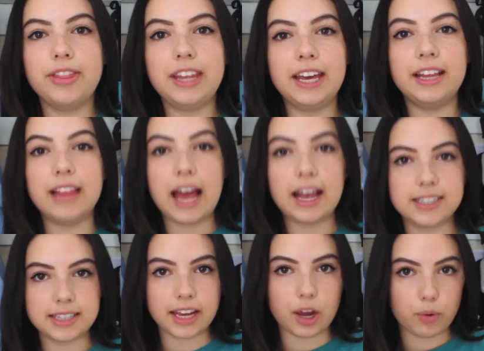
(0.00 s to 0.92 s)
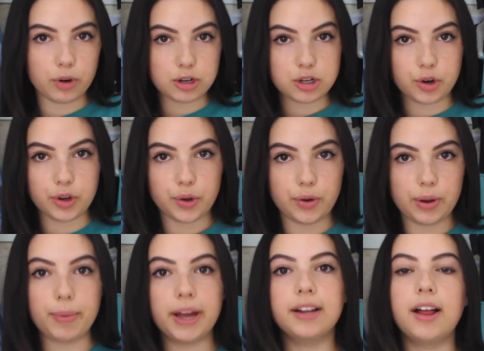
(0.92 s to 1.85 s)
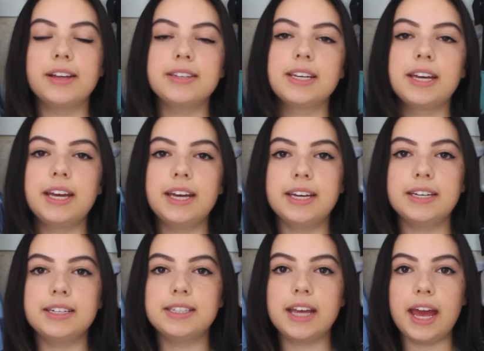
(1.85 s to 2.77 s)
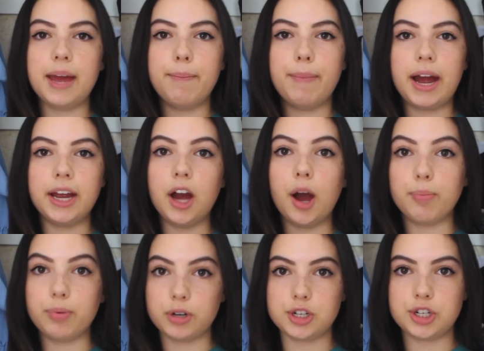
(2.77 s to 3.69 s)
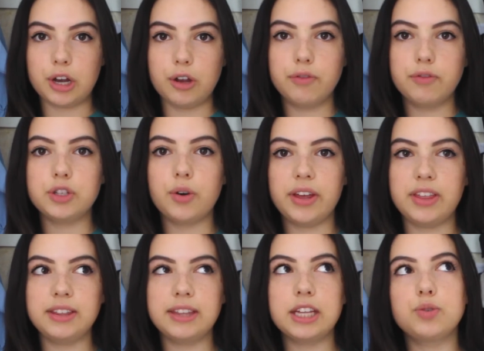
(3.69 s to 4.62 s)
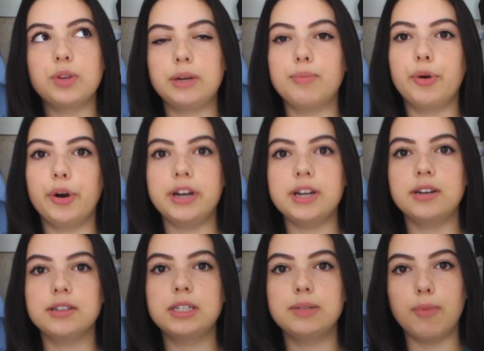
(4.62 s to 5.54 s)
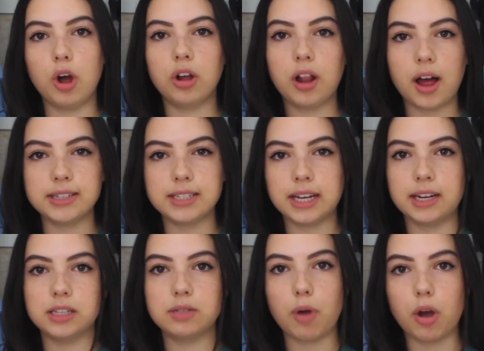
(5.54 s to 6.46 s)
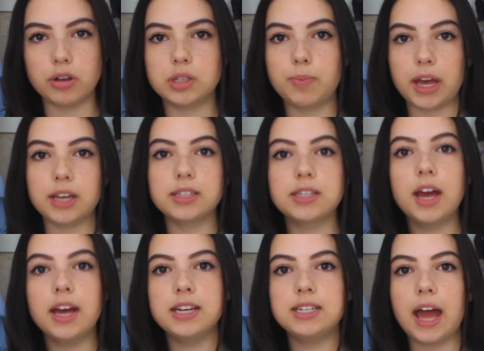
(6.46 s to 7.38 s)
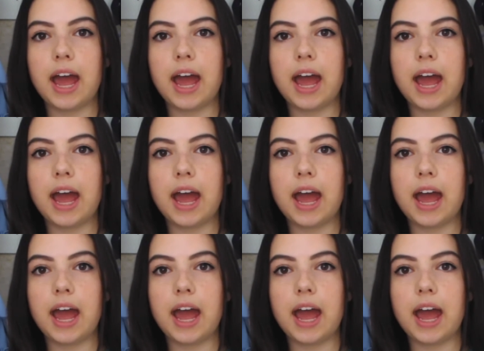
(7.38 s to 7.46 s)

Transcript: the last thing I want to show you in my closet is my upper shelf. So I think that's really important in a small closet, in a small space, to